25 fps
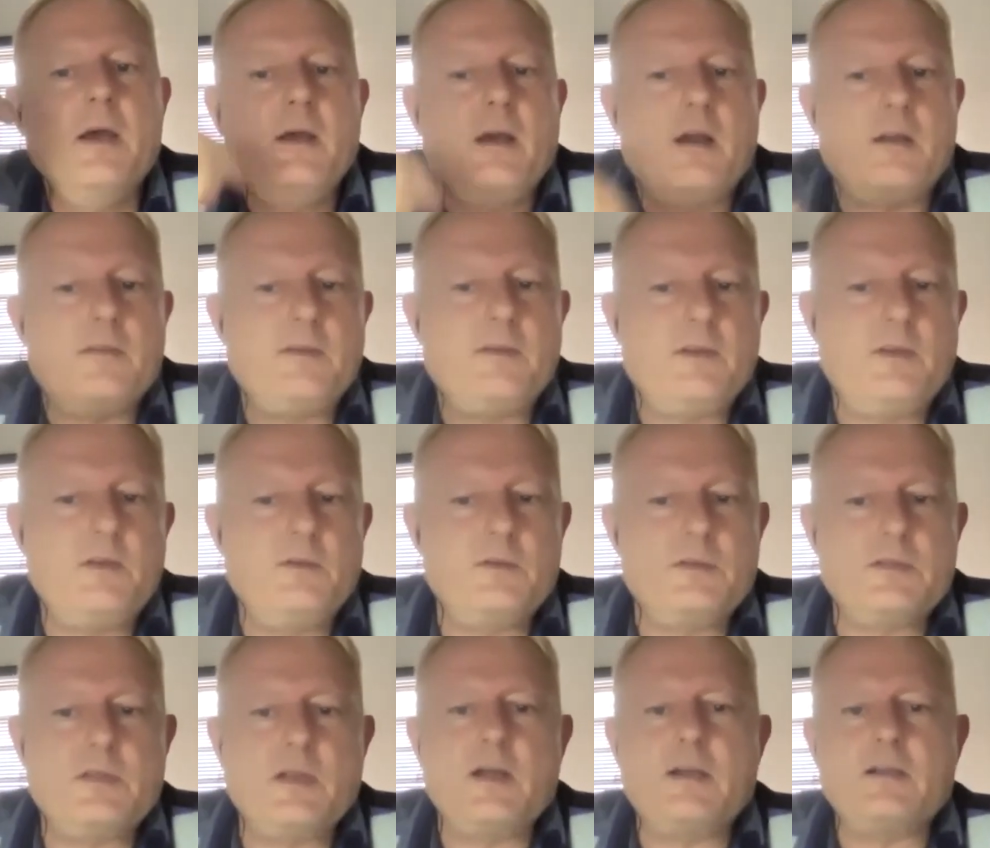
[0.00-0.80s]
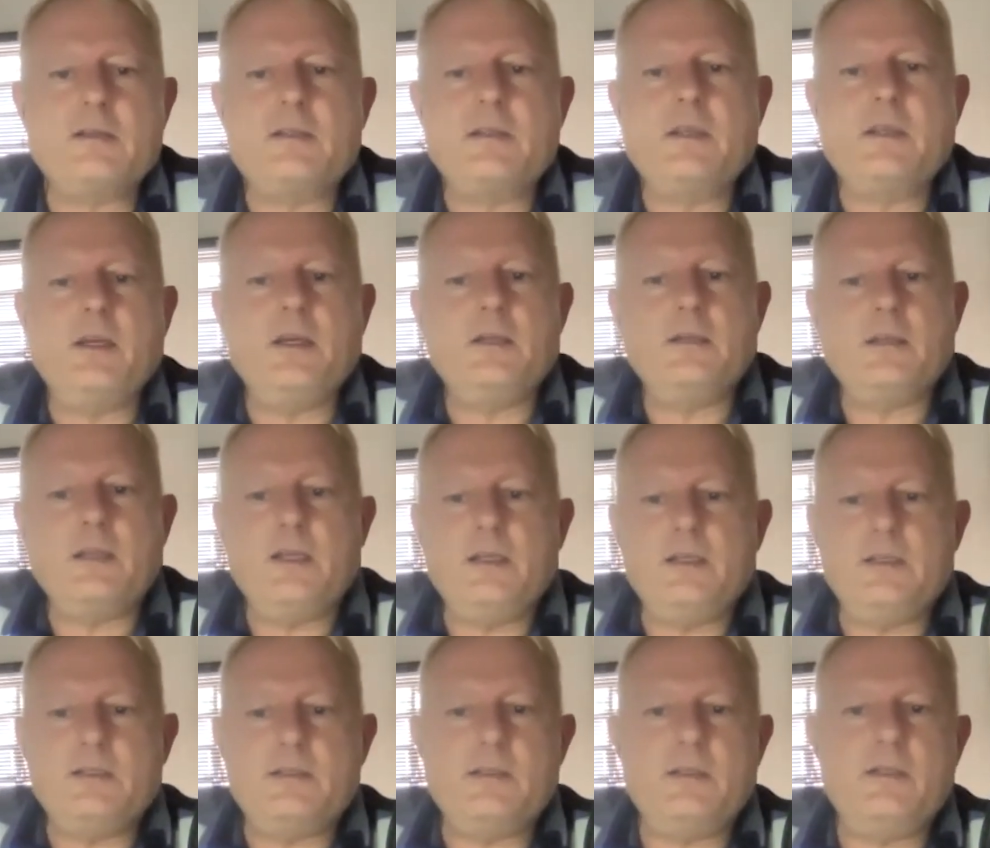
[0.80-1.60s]
I think you'll start seeing
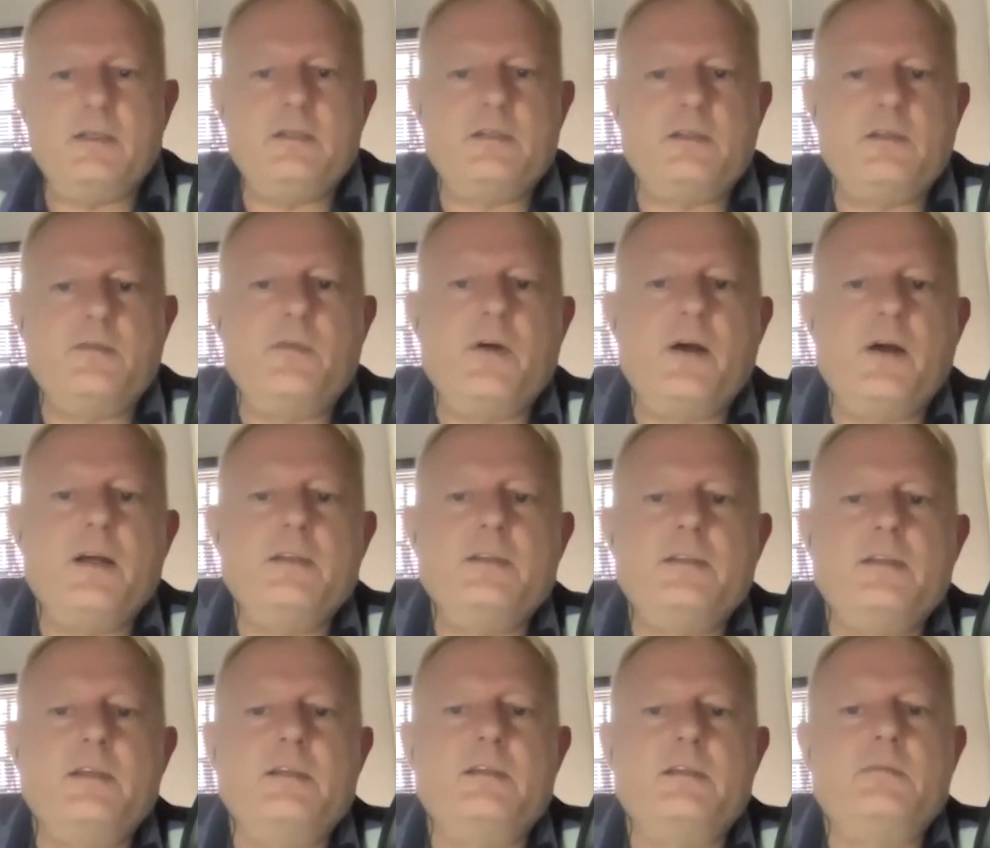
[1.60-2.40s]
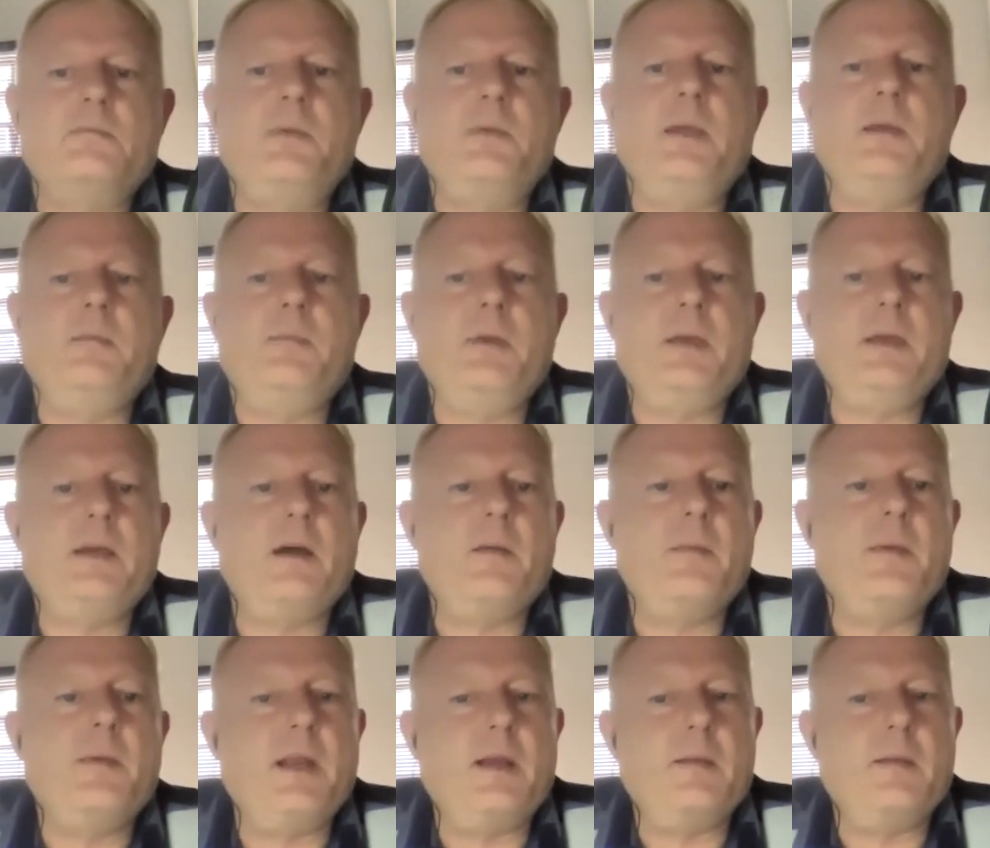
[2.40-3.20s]
these devices
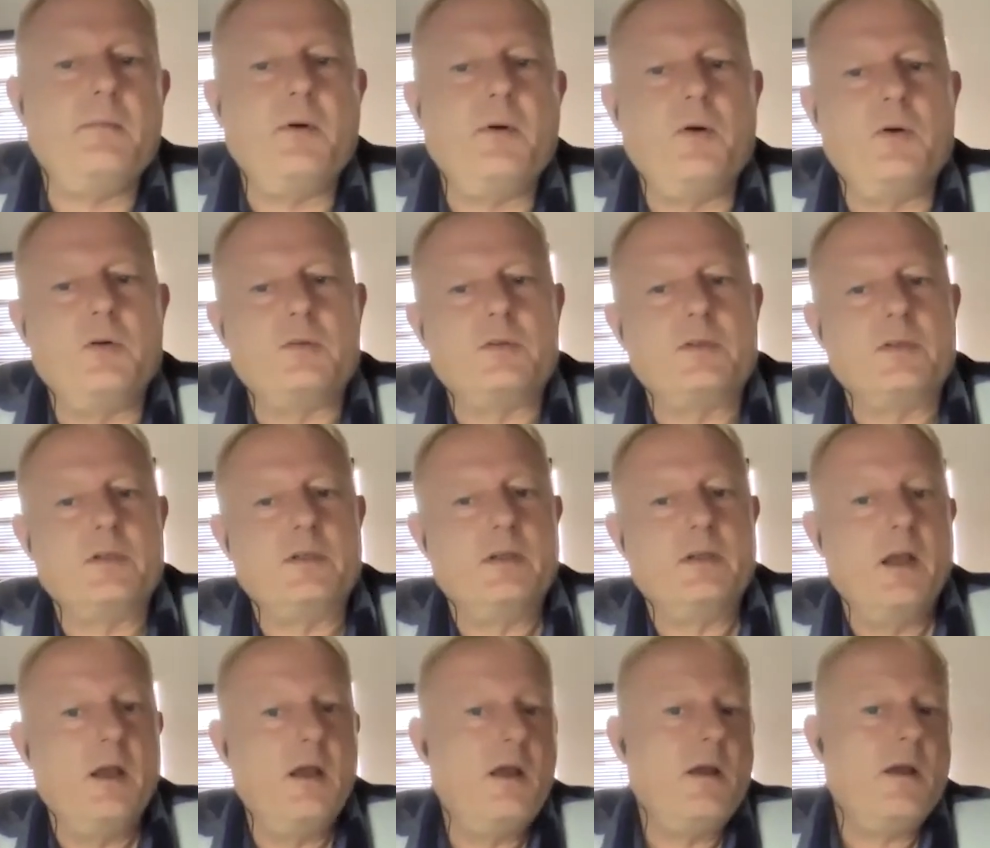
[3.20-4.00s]
becoming important.